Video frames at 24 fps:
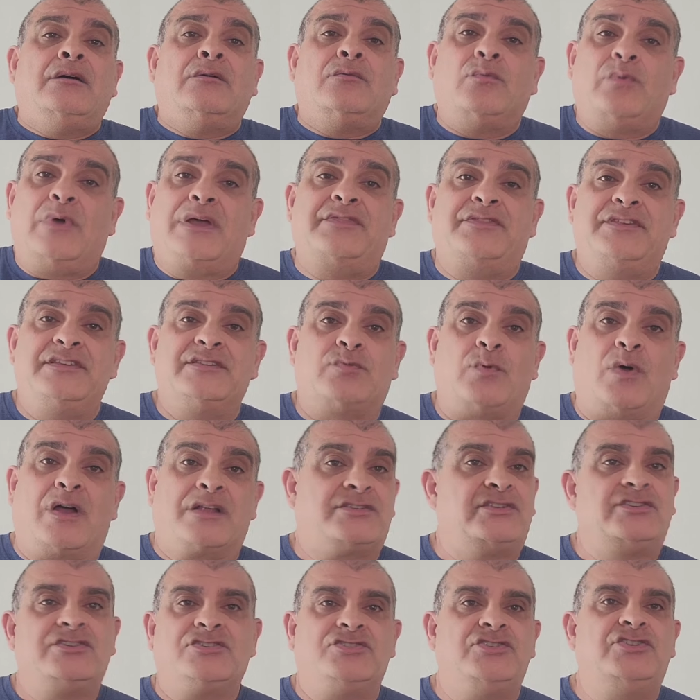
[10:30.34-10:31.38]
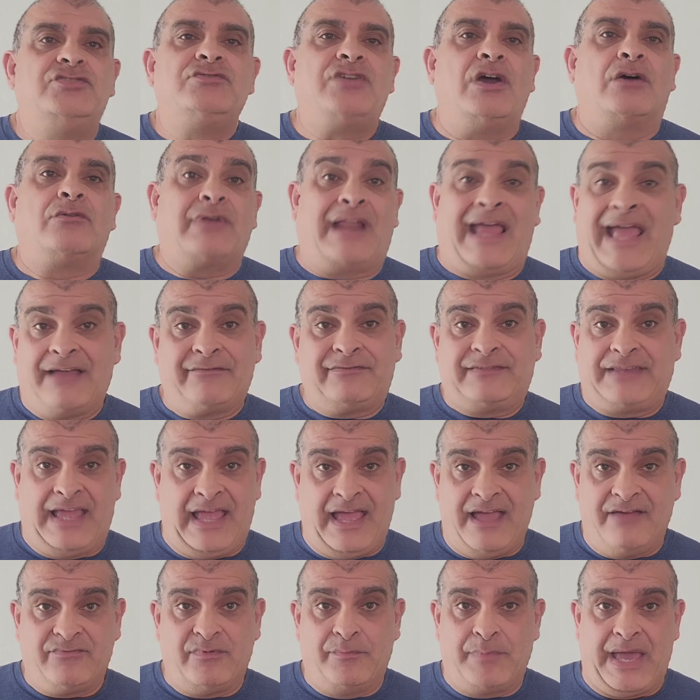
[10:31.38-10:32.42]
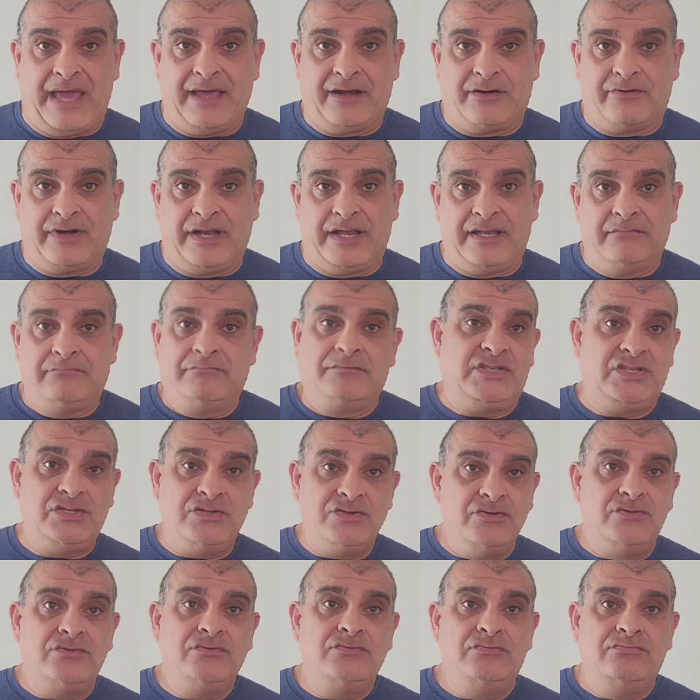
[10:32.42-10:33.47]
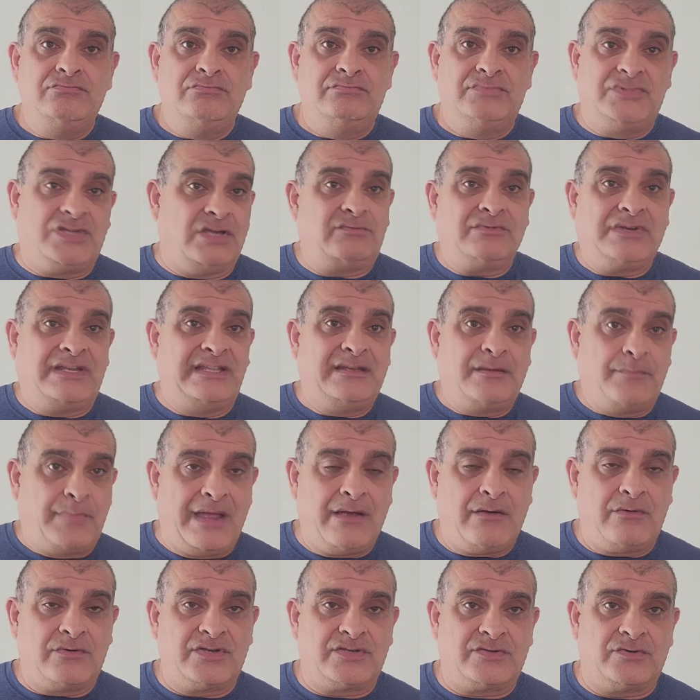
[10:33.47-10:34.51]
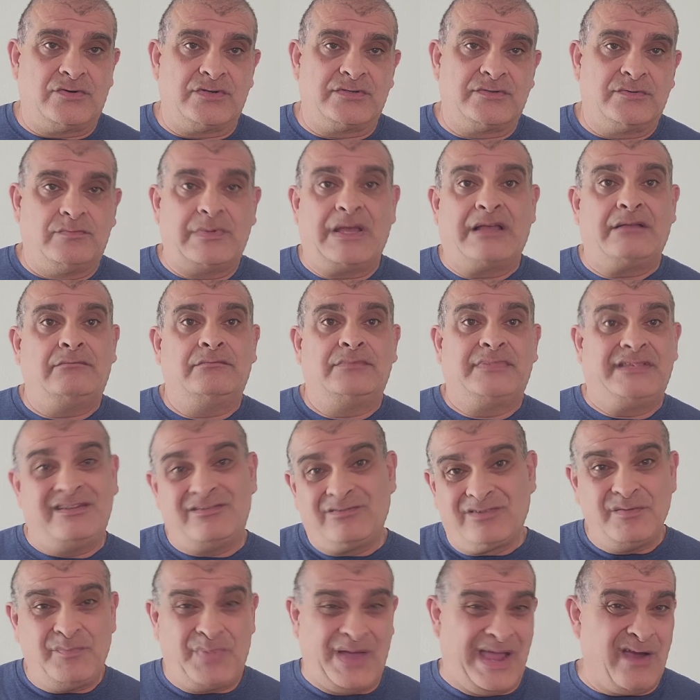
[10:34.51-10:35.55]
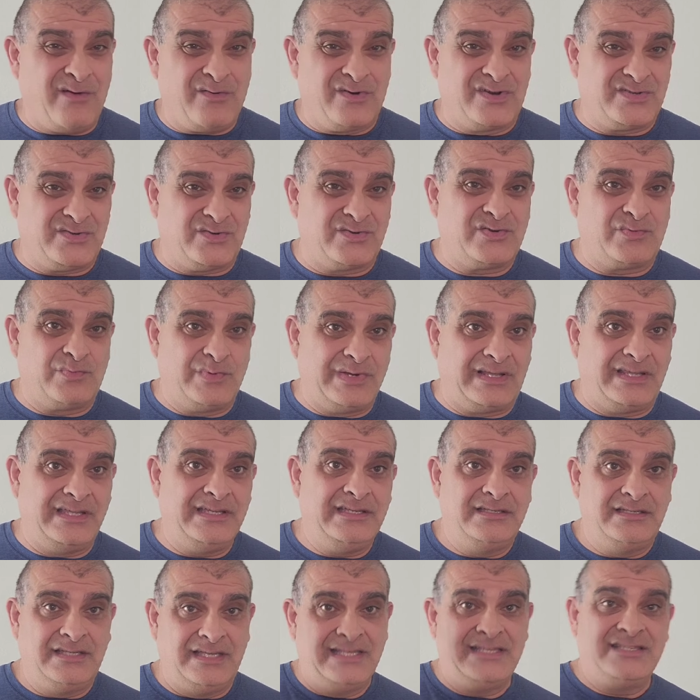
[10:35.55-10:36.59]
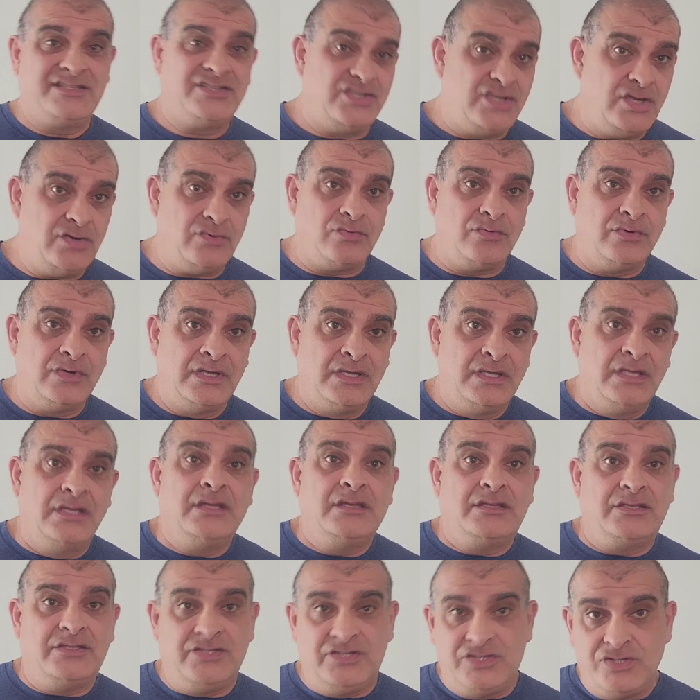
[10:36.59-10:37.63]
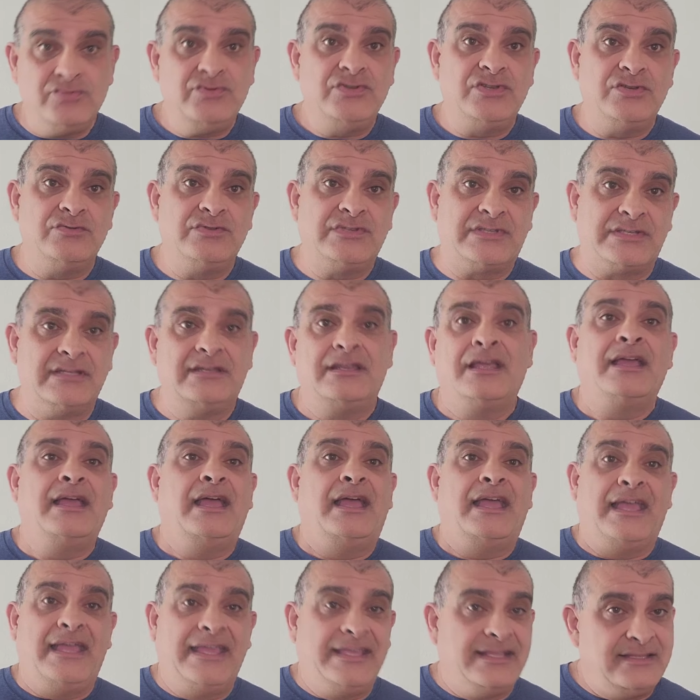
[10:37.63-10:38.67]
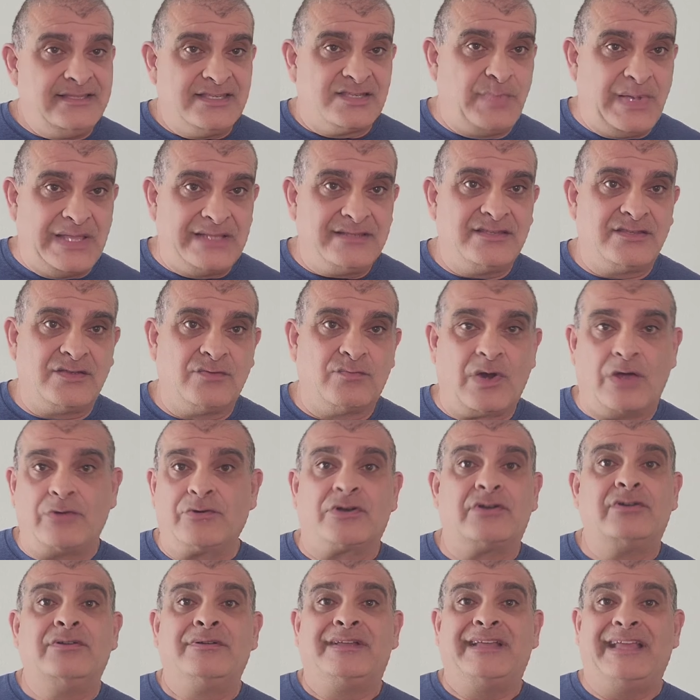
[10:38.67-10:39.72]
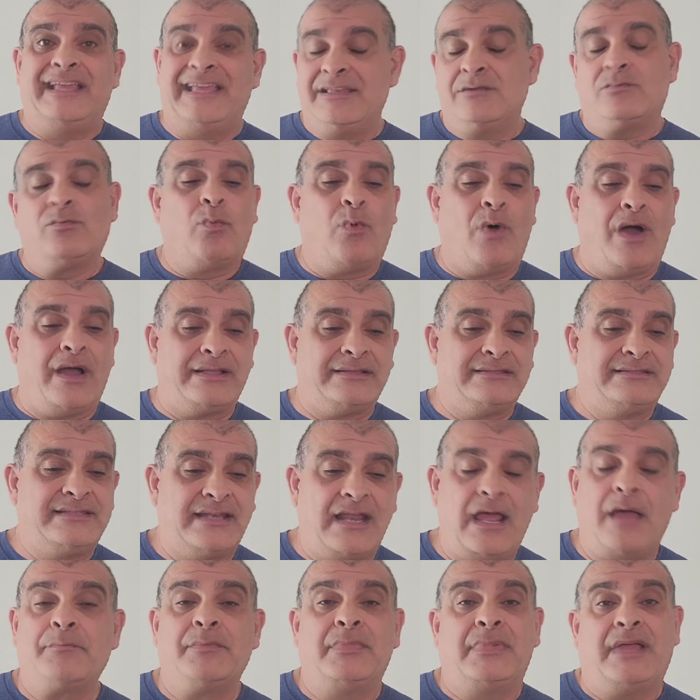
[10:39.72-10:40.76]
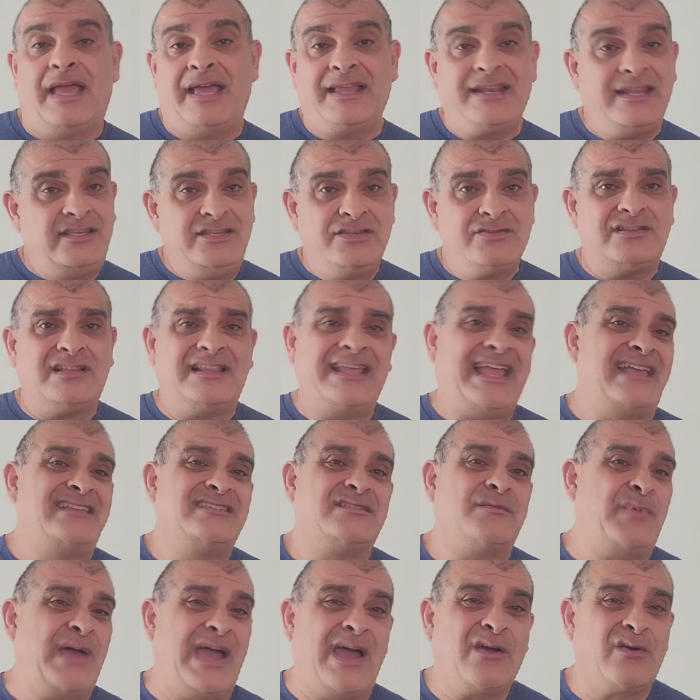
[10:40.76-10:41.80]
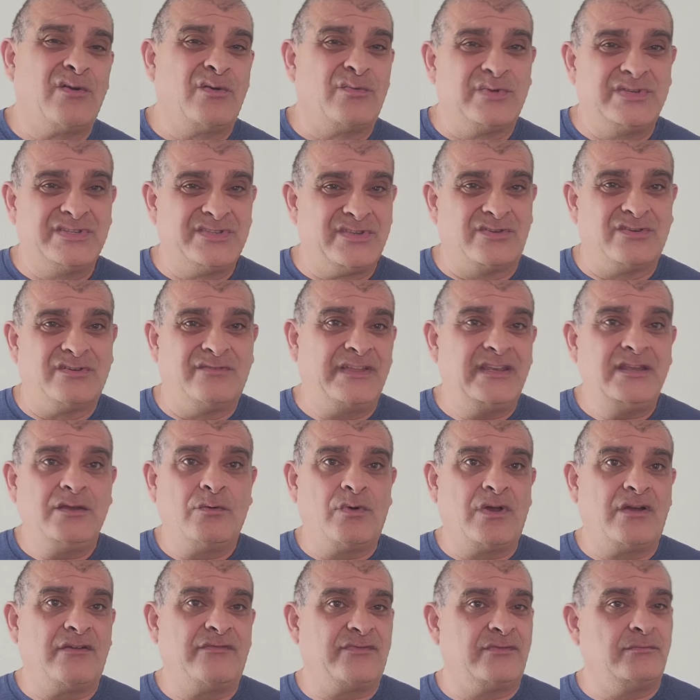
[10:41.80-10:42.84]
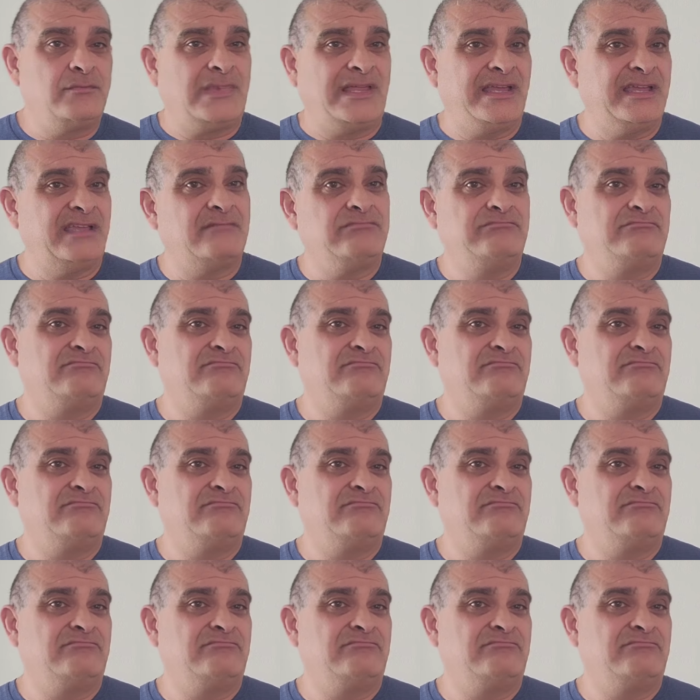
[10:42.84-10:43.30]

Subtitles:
with these watches, you don't have to have a battery. You don't need a power source. Well, the only power source really is you. You use it, it spins the rotor, it winds it up. And it usually has a power reserve anywhere from like